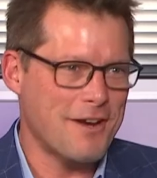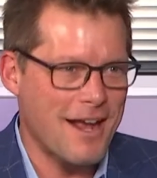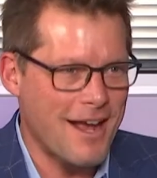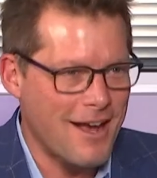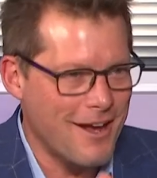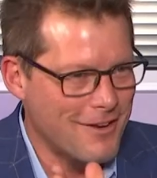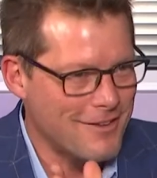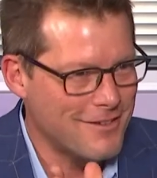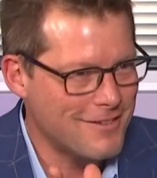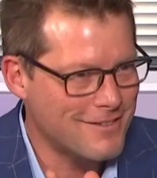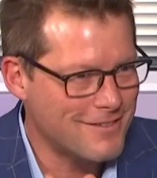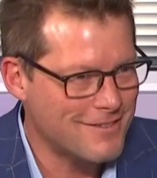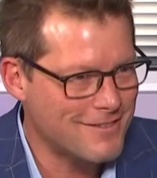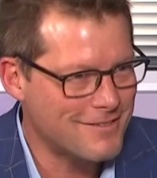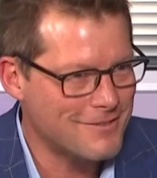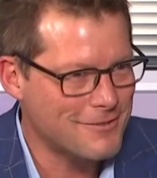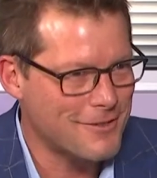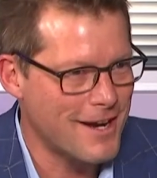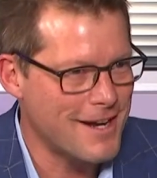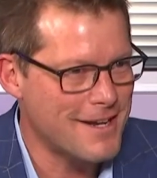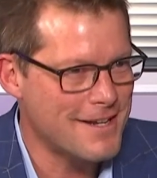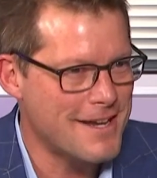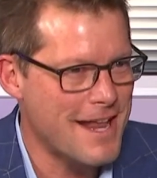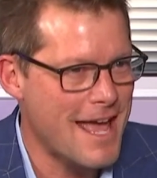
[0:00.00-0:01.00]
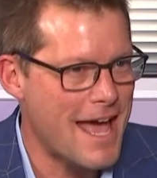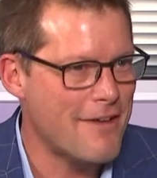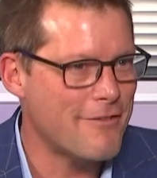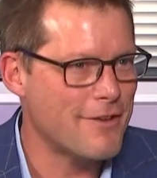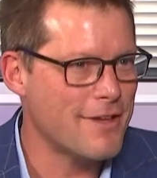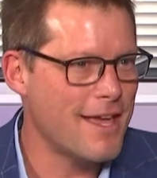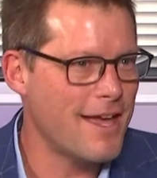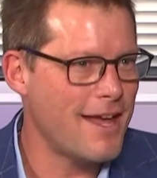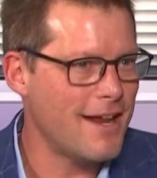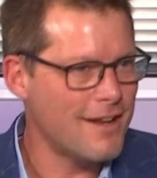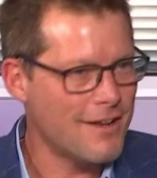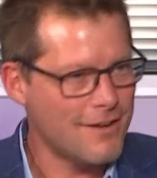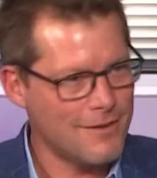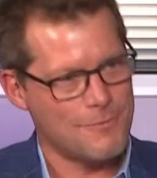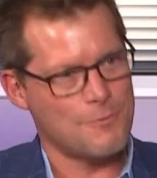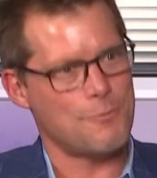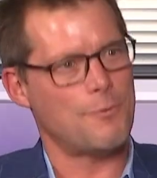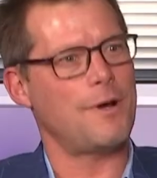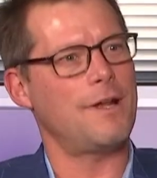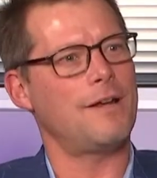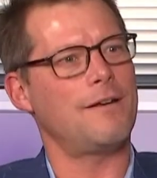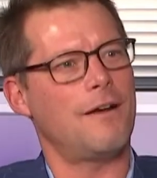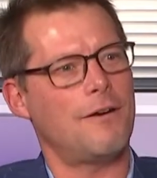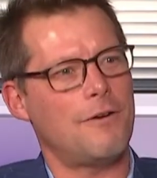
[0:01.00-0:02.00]
out, right? Navigating
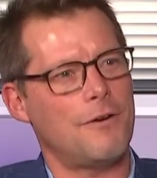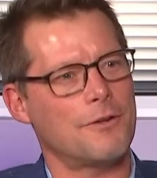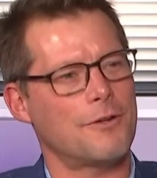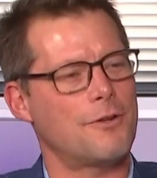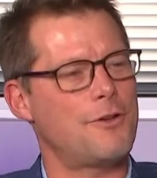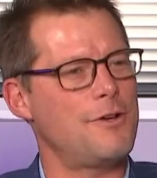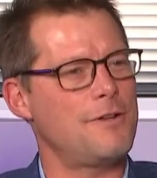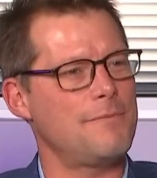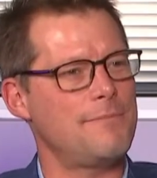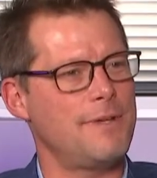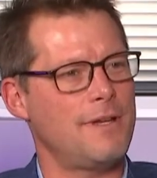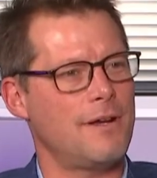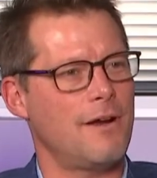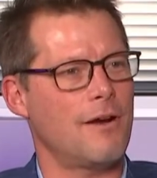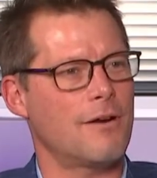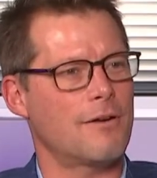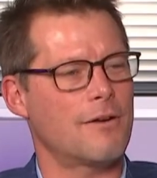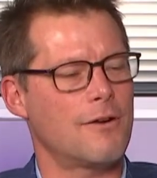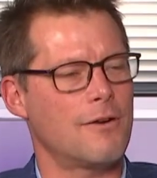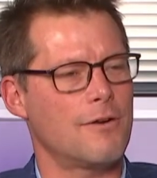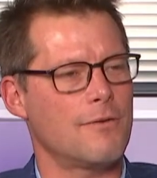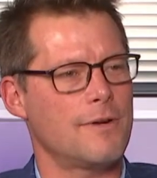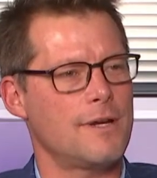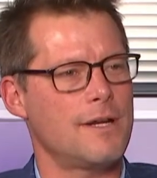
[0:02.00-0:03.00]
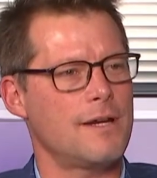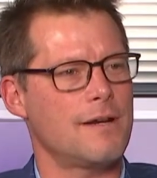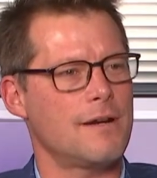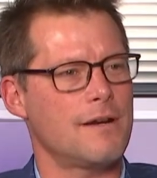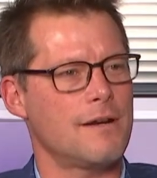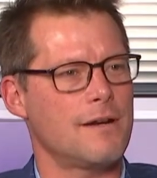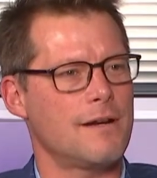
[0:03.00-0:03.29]
what could be our career.